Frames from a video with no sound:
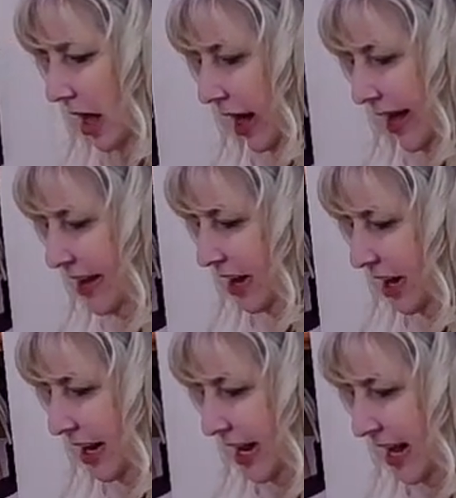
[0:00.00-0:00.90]
Hi,
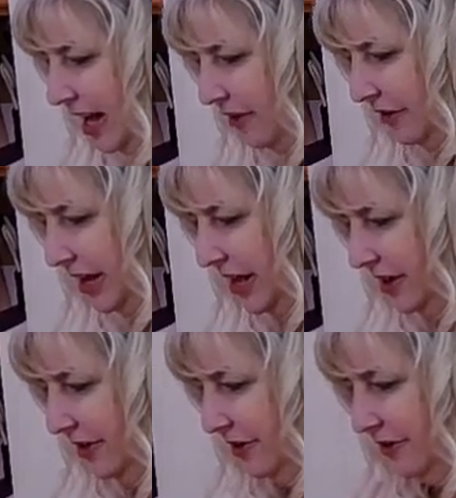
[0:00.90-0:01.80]
Connie. How are
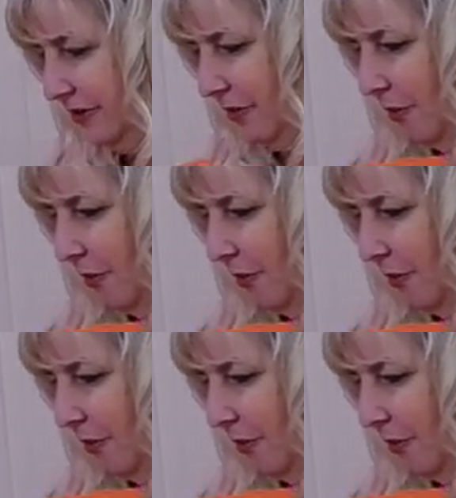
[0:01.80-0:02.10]
you?